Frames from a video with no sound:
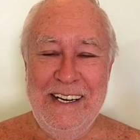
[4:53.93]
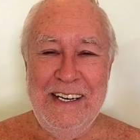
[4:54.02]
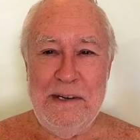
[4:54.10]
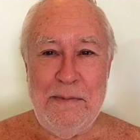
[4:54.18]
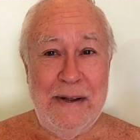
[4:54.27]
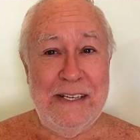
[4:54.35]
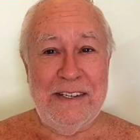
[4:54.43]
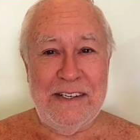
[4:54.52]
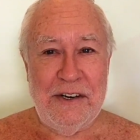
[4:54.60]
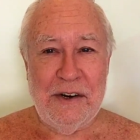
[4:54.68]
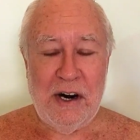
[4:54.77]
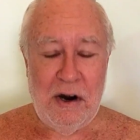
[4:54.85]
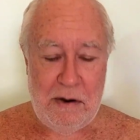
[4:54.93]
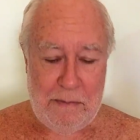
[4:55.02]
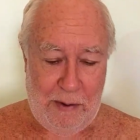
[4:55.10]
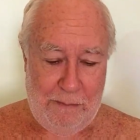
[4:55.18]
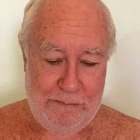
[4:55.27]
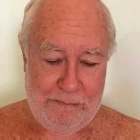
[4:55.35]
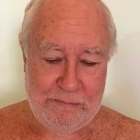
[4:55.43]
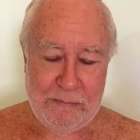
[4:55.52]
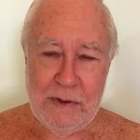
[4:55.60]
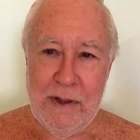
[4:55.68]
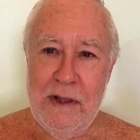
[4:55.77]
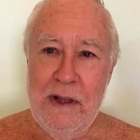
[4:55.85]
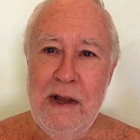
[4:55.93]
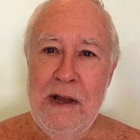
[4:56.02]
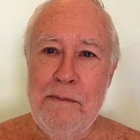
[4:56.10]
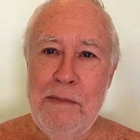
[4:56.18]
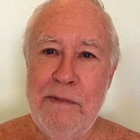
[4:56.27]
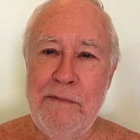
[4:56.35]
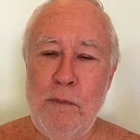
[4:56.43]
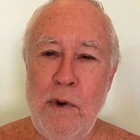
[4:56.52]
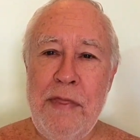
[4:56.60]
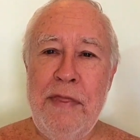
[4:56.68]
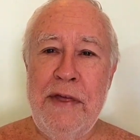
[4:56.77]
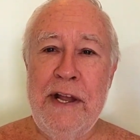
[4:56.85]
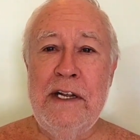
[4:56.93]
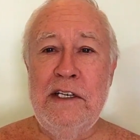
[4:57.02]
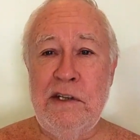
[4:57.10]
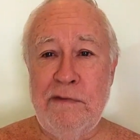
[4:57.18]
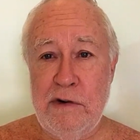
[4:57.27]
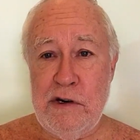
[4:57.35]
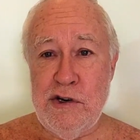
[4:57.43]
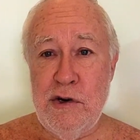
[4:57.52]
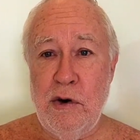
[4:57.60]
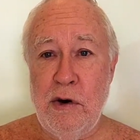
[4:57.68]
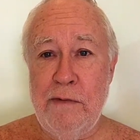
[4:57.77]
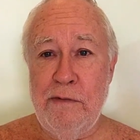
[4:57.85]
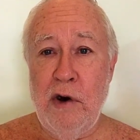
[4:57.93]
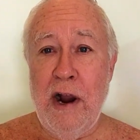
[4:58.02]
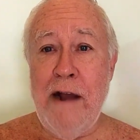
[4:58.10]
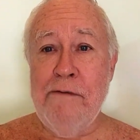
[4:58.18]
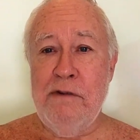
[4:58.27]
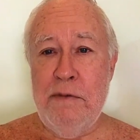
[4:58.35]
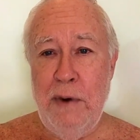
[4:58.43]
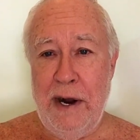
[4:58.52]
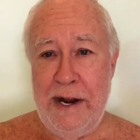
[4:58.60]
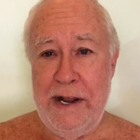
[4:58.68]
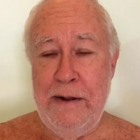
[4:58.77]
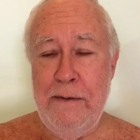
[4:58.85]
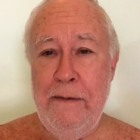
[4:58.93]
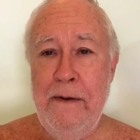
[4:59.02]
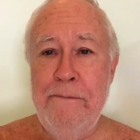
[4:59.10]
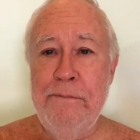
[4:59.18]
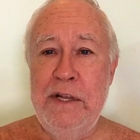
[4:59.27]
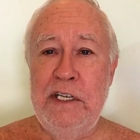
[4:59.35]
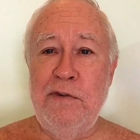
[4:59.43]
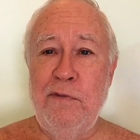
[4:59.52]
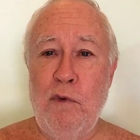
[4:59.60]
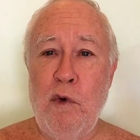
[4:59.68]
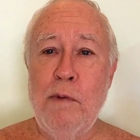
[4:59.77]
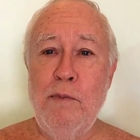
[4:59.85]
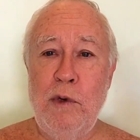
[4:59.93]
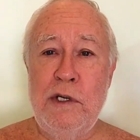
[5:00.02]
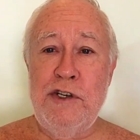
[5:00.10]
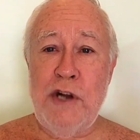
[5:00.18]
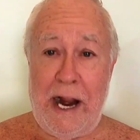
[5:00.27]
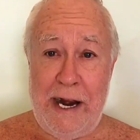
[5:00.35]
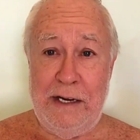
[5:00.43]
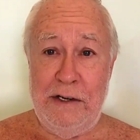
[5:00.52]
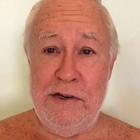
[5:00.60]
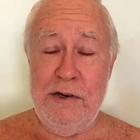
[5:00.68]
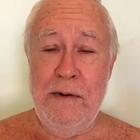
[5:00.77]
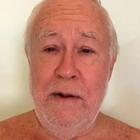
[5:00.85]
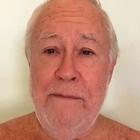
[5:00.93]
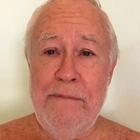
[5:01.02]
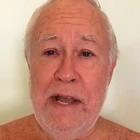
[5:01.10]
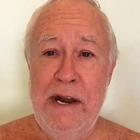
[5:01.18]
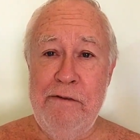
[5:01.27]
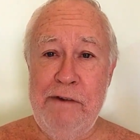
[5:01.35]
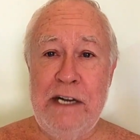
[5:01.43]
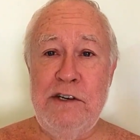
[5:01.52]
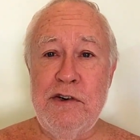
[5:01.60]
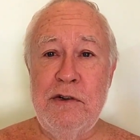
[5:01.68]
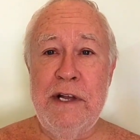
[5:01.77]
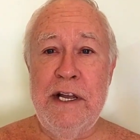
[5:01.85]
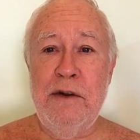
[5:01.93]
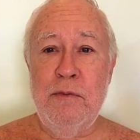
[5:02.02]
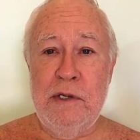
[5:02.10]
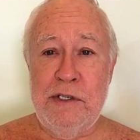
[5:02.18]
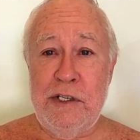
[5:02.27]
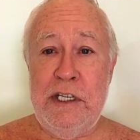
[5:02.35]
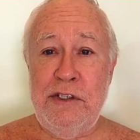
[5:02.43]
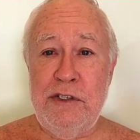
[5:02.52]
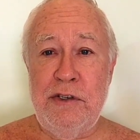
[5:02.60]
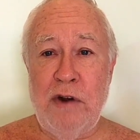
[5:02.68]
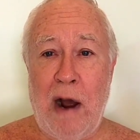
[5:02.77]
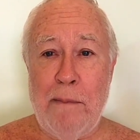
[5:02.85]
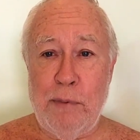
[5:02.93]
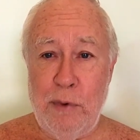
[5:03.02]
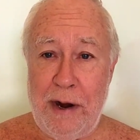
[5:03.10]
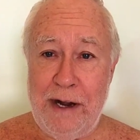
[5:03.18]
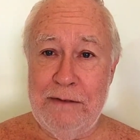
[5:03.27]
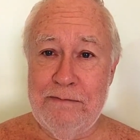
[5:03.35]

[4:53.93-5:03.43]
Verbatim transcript: Depends on your karma. But one thing is for sure, for everybody, this form will change, and eventually it will cease to operate.